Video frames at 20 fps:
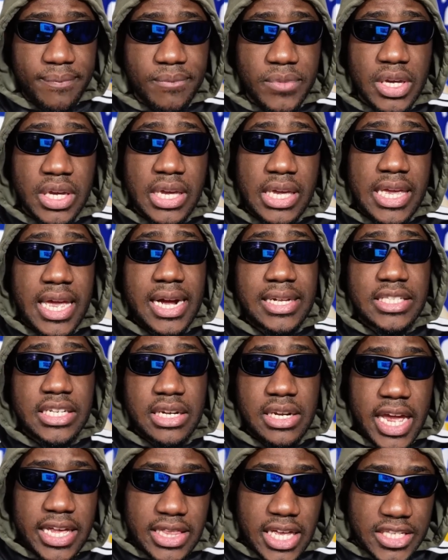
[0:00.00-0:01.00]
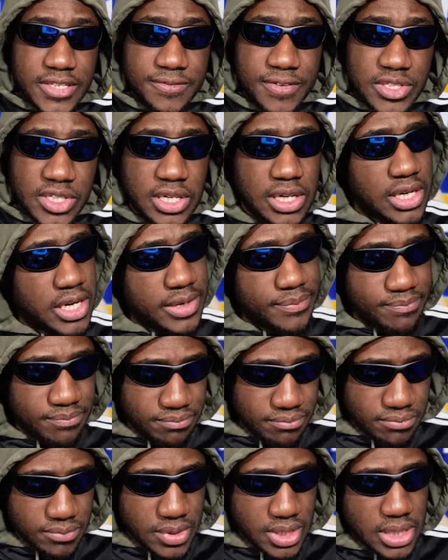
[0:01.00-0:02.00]
He acted like that physically.
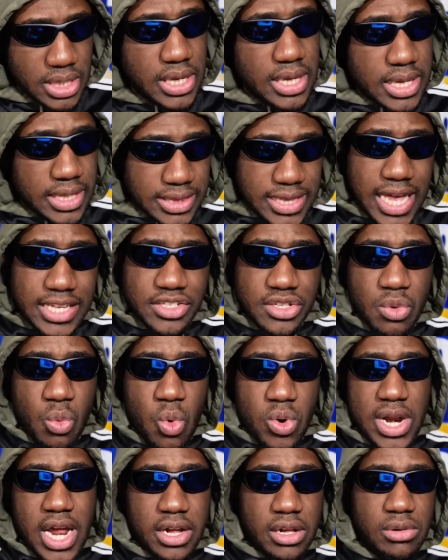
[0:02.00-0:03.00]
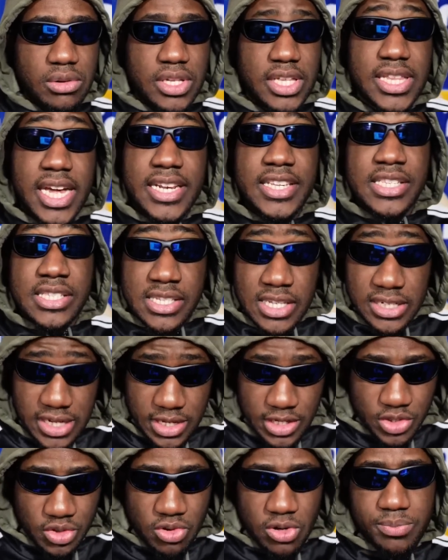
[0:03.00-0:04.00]
That's the one angle that is still a
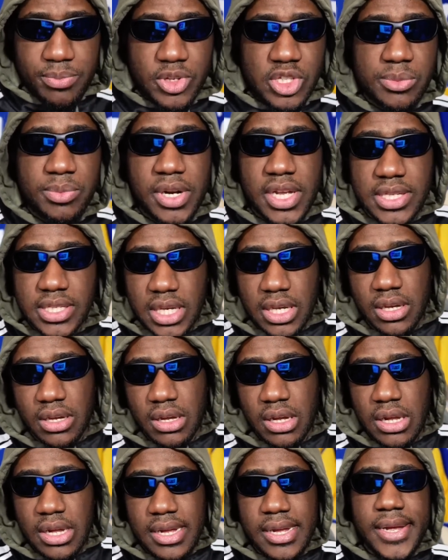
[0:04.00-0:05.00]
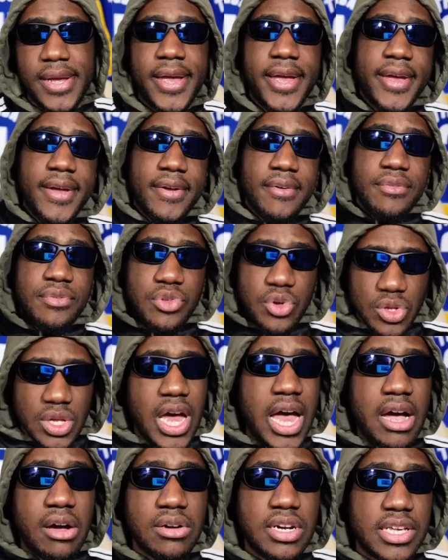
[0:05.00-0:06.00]
strong possibility. The other
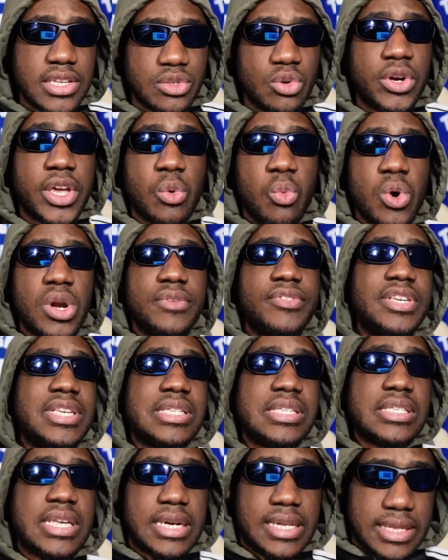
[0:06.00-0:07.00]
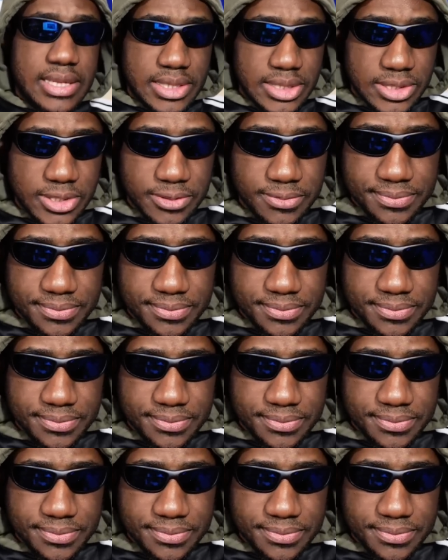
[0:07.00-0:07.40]
angle is, okay, what if he said this?